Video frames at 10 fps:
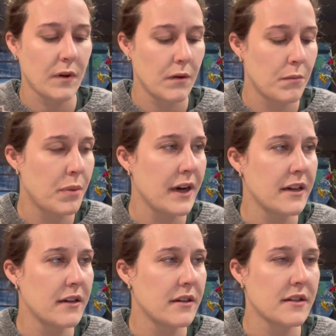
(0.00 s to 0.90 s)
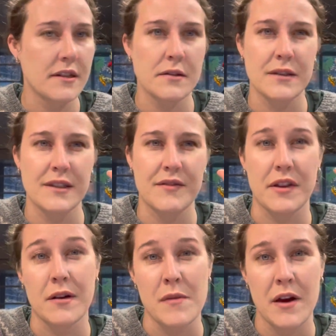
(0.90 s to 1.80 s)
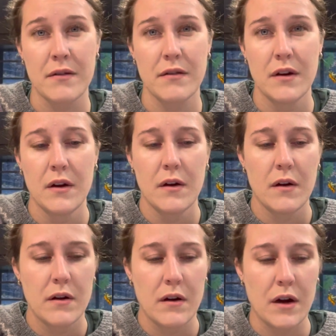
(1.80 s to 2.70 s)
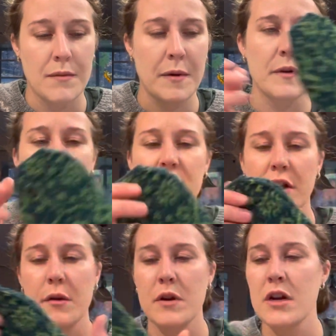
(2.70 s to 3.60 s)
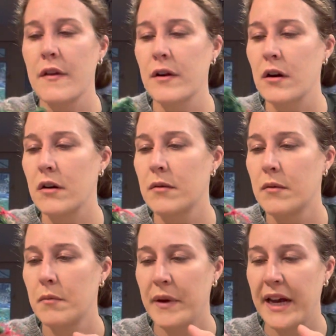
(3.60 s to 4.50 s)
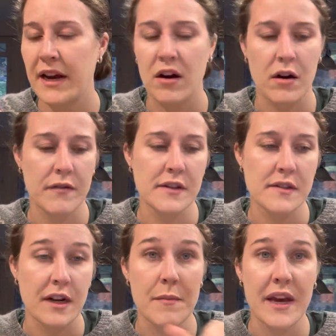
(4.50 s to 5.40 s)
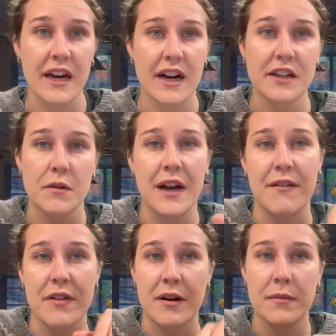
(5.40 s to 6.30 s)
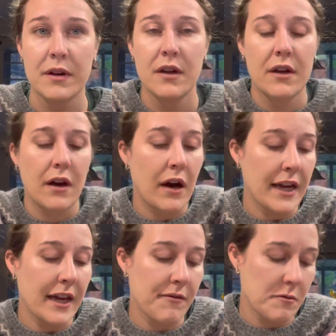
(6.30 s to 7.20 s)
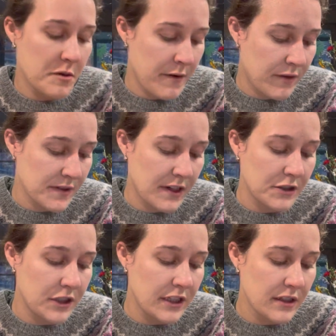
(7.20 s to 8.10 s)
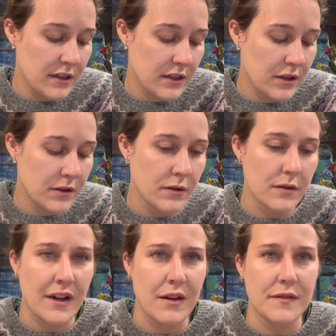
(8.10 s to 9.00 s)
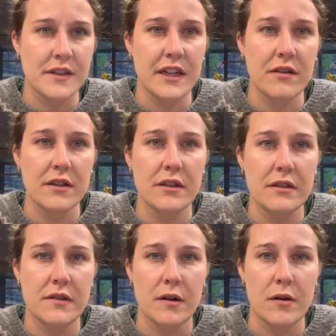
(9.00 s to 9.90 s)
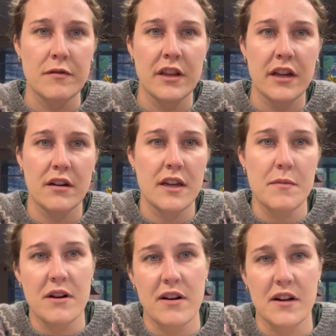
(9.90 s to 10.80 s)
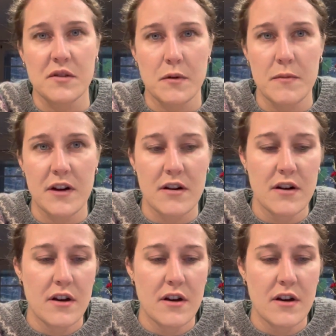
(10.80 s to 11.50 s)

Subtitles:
But this also doesn't have a thumb yet. I'm going to show you another pair of these that I made, and I don't have them. I gave them to my friend Sachi, who now lives in England, so hopefully they're keeping her hands warm there.